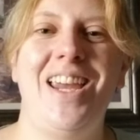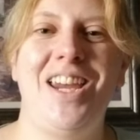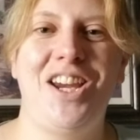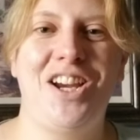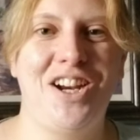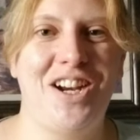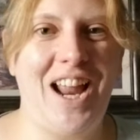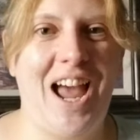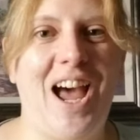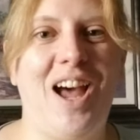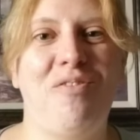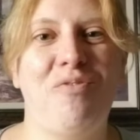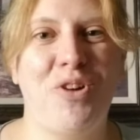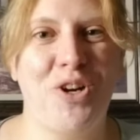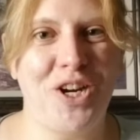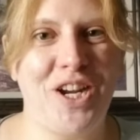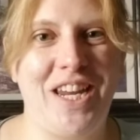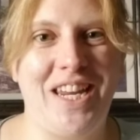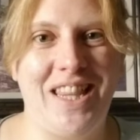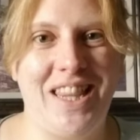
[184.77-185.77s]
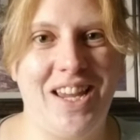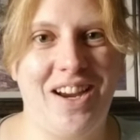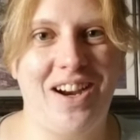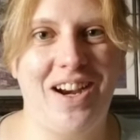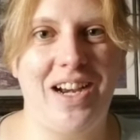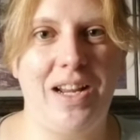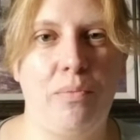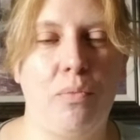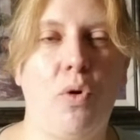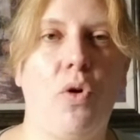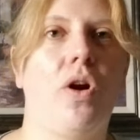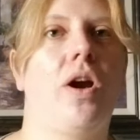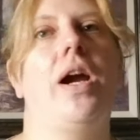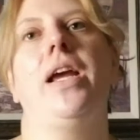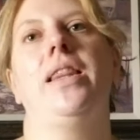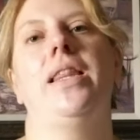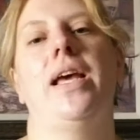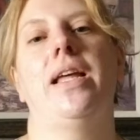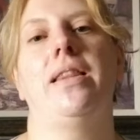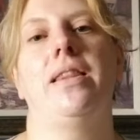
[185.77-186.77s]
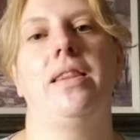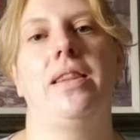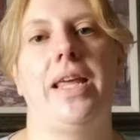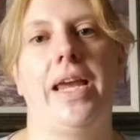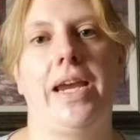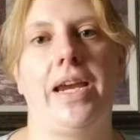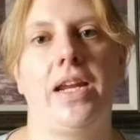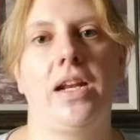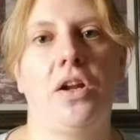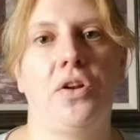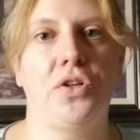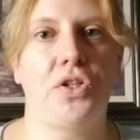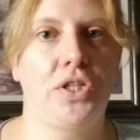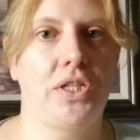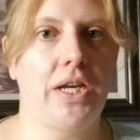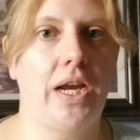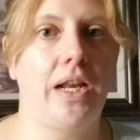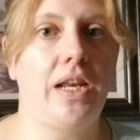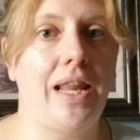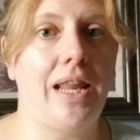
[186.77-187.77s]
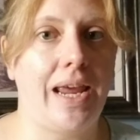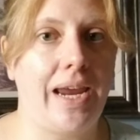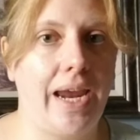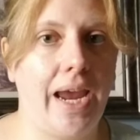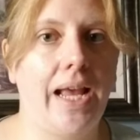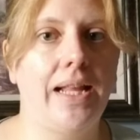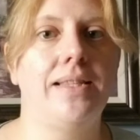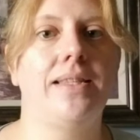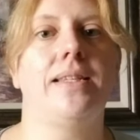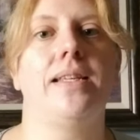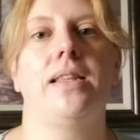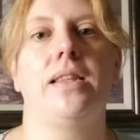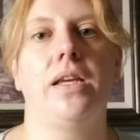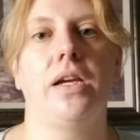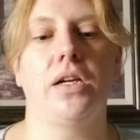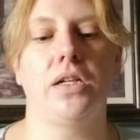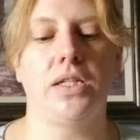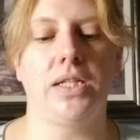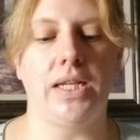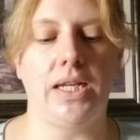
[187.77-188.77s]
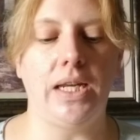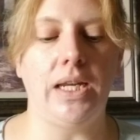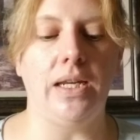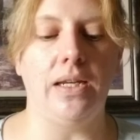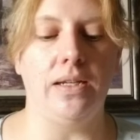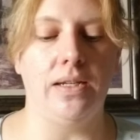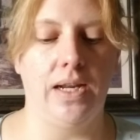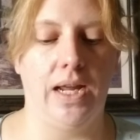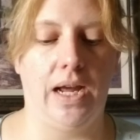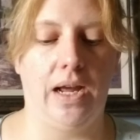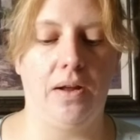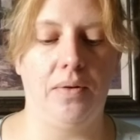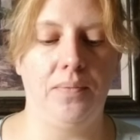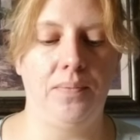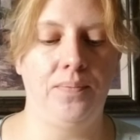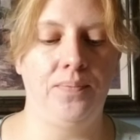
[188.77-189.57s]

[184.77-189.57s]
you're not working there anymore, and that they can understand they can sit there to eat now.